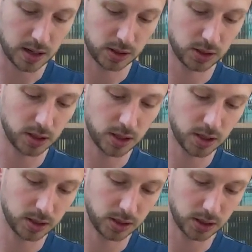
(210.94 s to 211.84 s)
it should
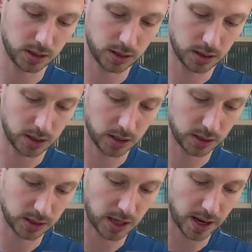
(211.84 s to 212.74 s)
just
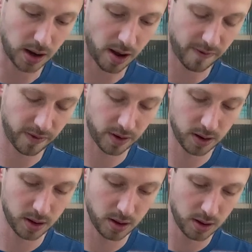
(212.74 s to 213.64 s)
slide off
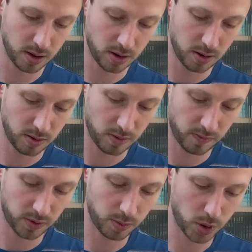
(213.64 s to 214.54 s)

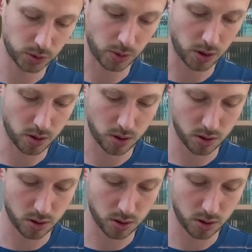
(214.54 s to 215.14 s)
for the most part.